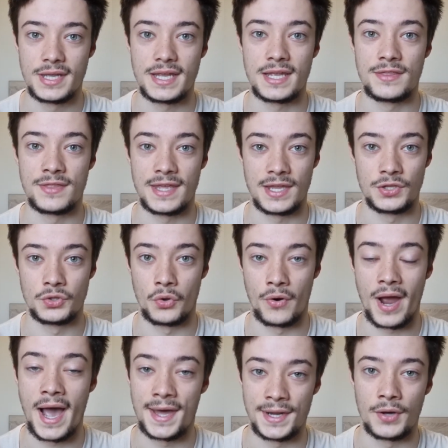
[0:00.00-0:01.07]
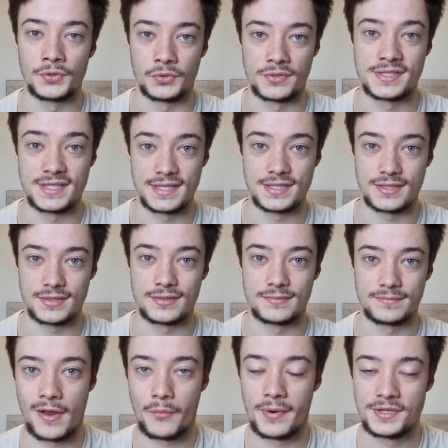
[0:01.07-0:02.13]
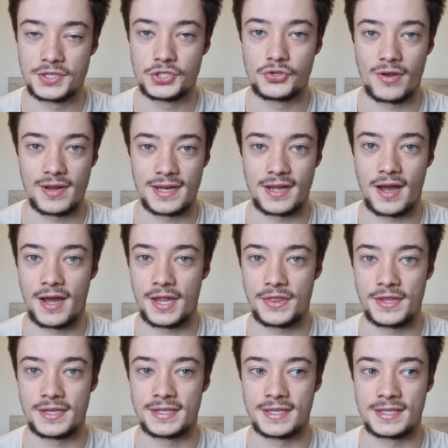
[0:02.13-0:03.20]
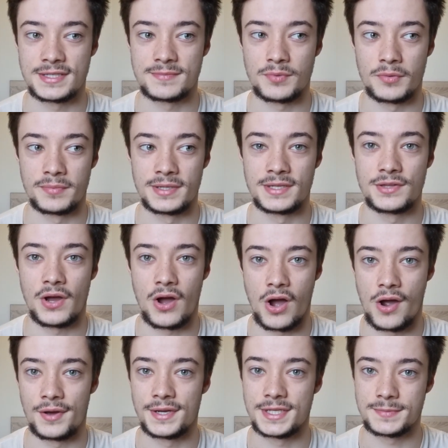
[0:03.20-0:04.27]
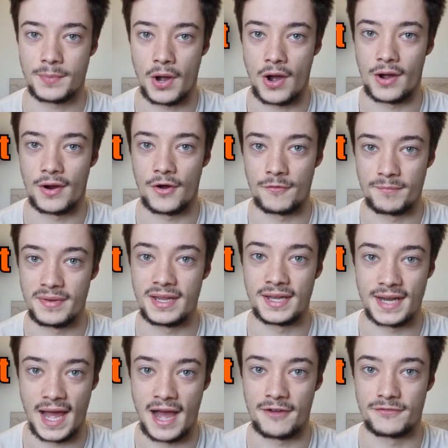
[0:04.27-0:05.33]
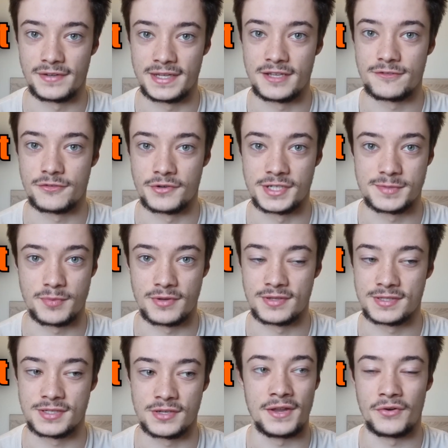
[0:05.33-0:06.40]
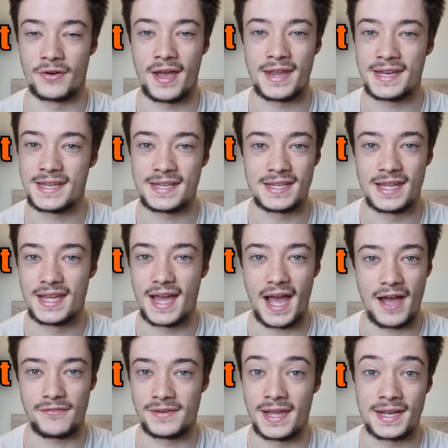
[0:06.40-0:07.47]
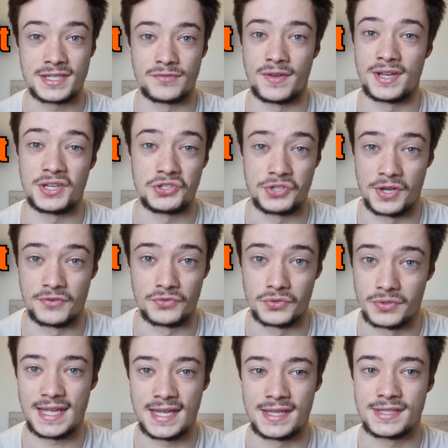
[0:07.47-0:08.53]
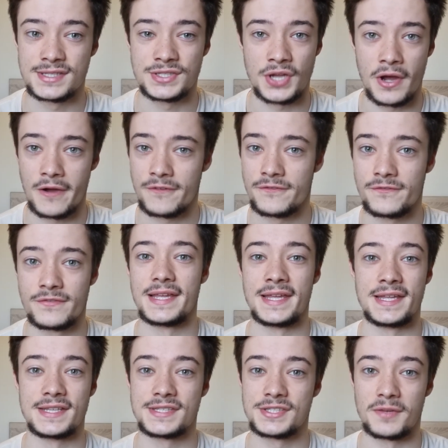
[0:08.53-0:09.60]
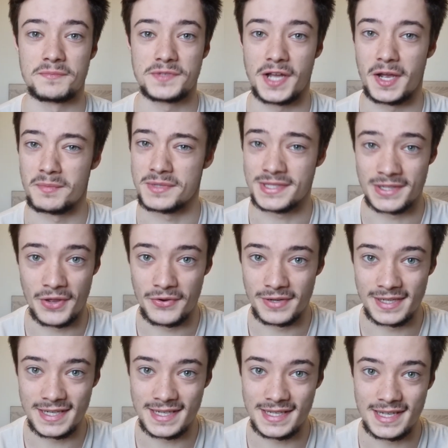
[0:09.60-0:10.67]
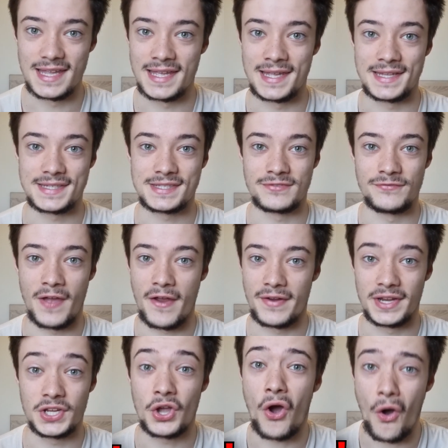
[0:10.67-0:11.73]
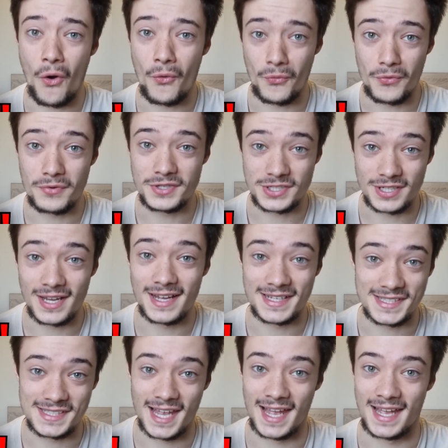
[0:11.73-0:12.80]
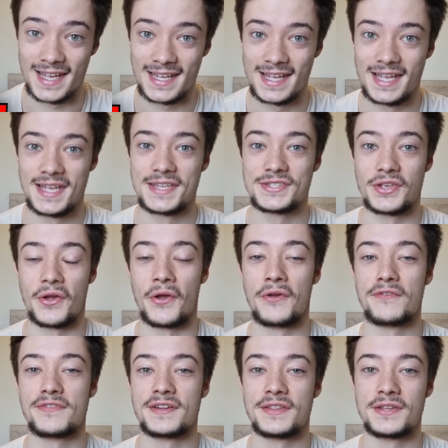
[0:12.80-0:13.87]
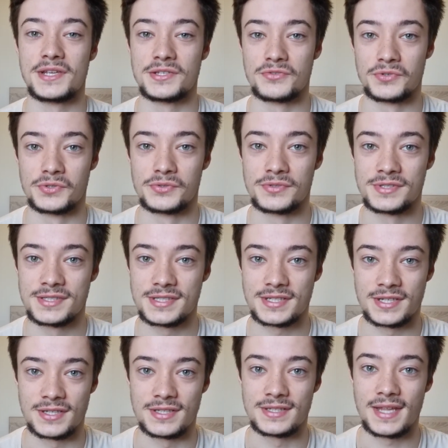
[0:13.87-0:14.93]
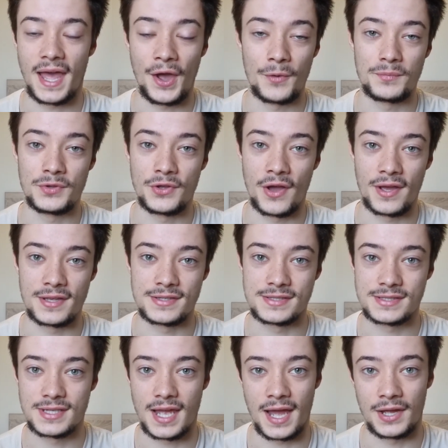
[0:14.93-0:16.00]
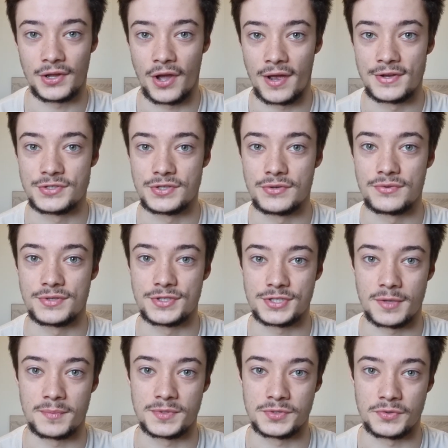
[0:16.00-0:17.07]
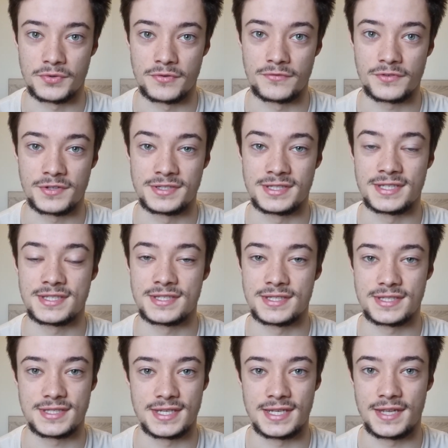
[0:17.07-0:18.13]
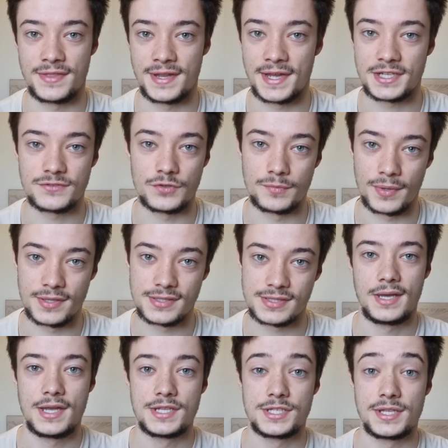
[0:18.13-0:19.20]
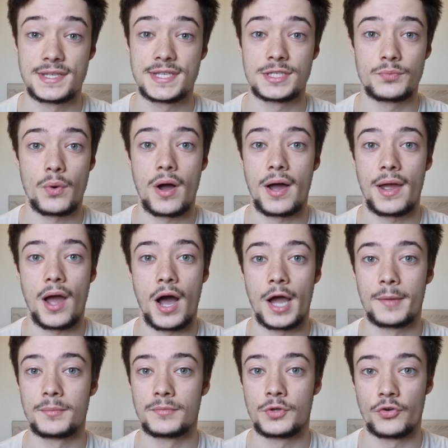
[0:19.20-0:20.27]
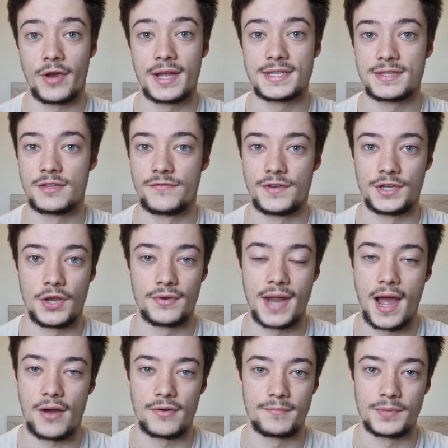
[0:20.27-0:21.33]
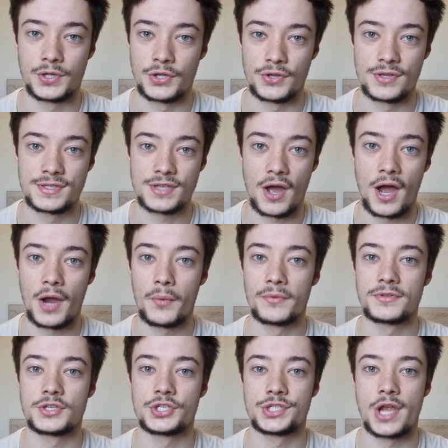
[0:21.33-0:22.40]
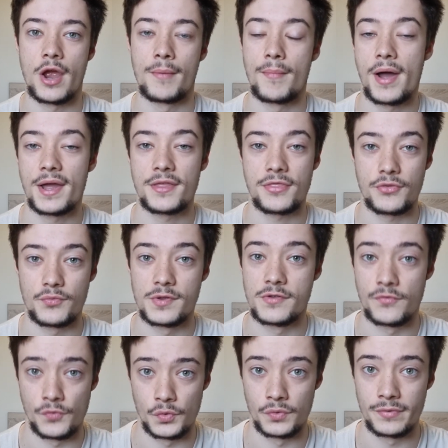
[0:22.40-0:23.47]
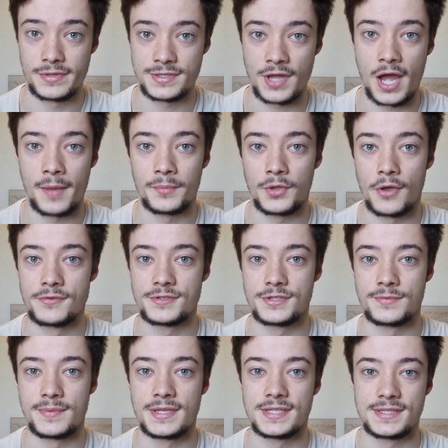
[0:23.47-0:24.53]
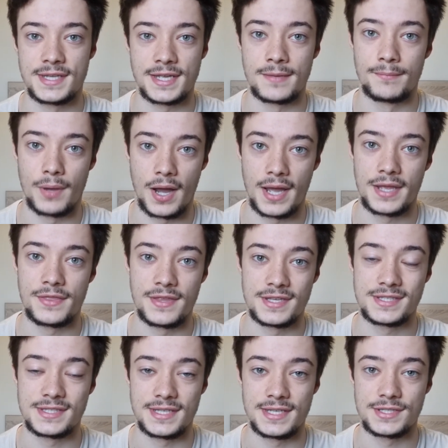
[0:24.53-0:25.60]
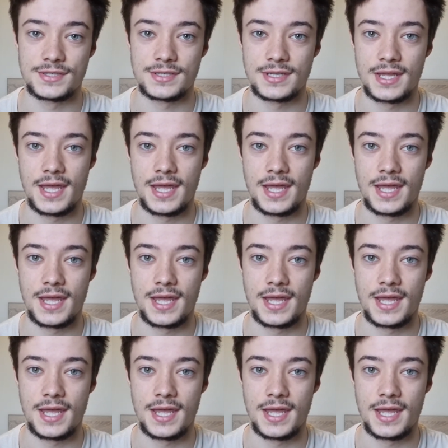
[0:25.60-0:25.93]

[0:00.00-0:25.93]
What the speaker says: in the indoor and outdoor season. Winter training, I think, is probably the hardest part of being an athlete for a sprinter or any athletics event in general. It's tough, it's sometimes lonely, it's very cold, shall I say. So hopefully these rules can help you guys and guide you to some sort of consistency in the next few months. So this is why I'm creating the video now, because I want to share my 3 rules that I'm going to be sticking by this season,